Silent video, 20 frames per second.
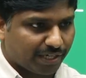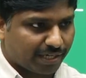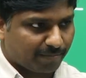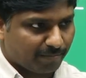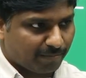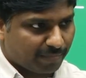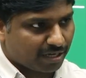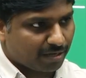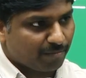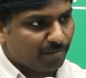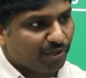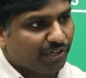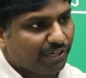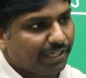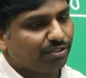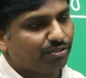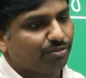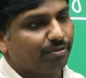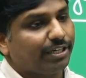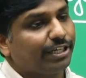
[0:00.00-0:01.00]
communities
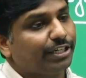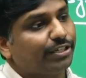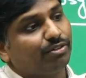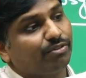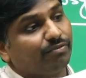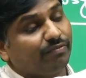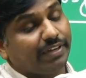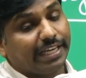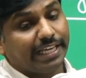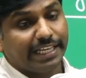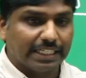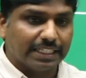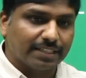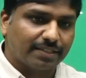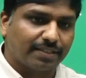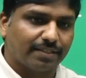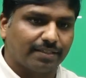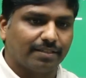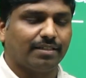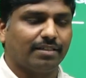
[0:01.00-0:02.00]
related to various
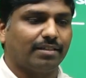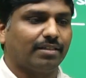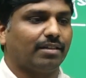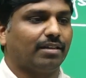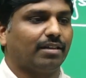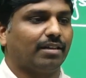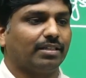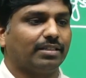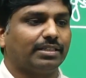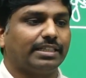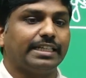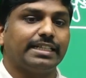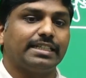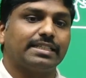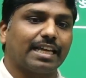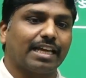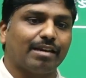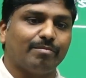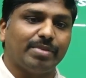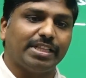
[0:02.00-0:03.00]
things can
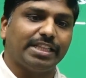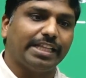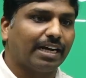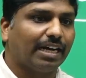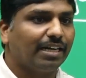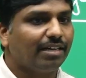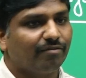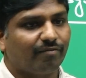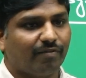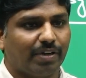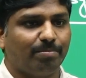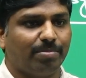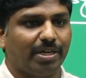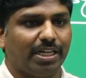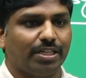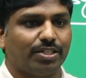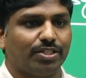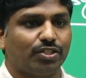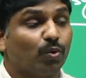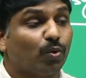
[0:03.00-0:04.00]
be there at one place.
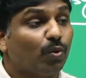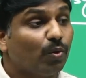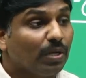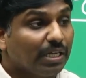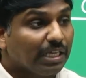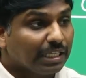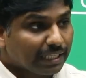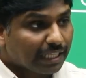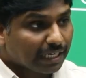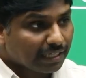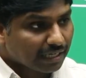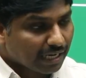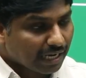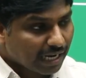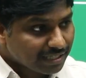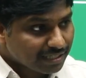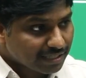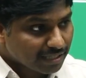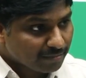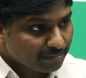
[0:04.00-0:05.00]
So that
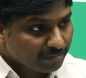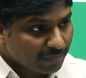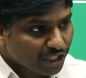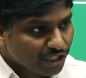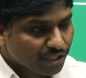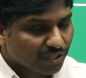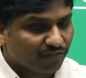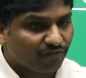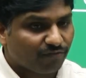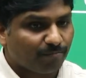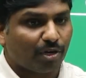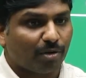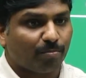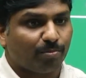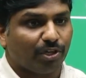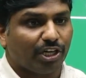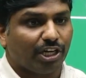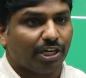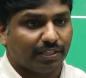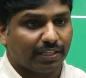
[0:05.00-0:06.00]
assemblage of
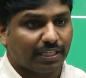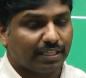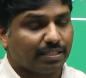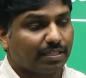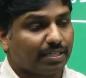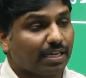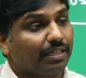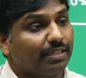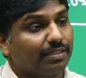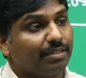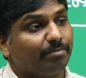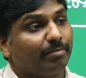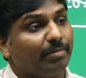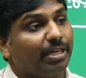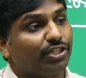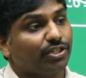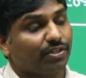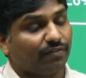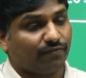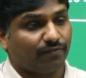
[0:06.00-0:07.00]

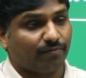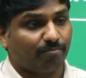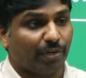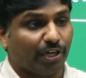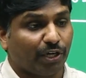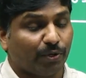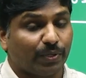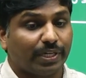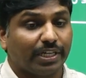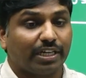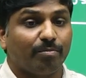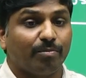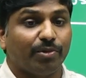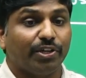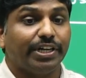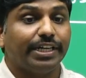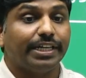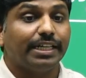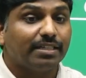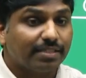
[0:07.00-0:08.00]
biotic
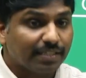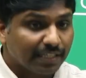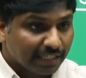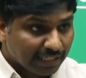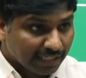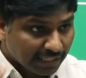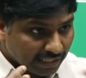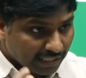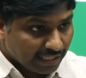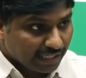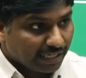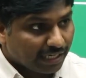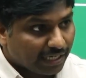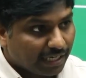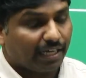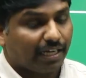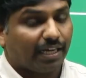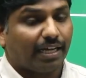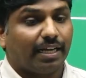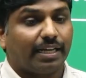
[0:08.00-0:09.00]
communities
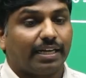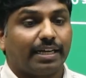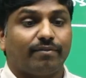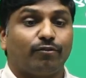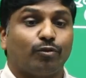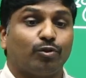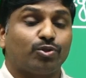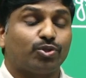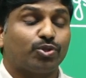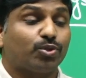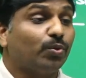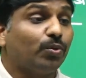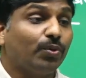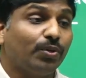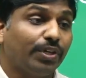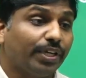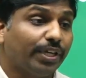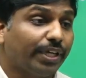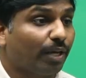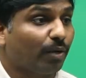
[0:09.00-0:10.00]
refers to
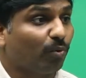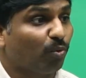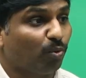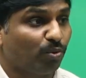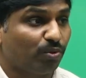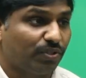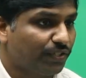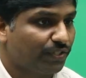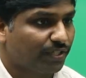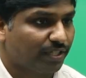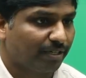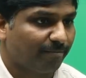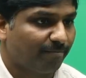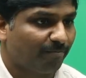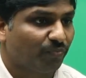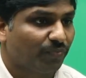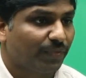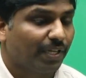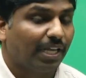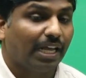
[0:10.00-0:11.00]
ecosystem.
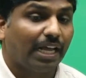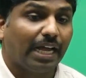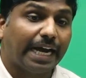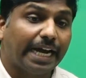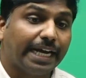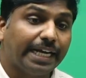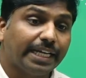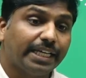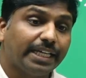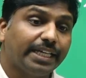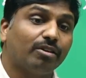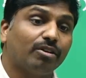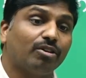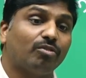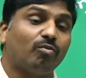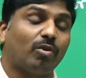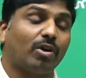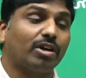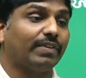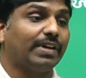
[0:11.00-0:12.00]
And here what
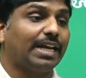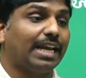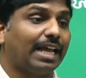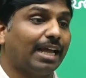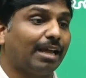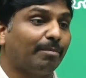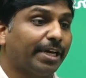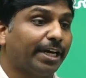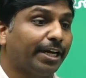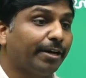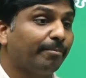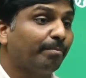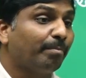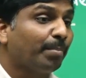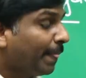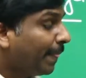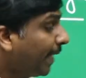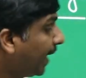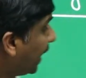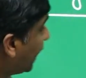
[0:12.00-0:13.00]
will happen in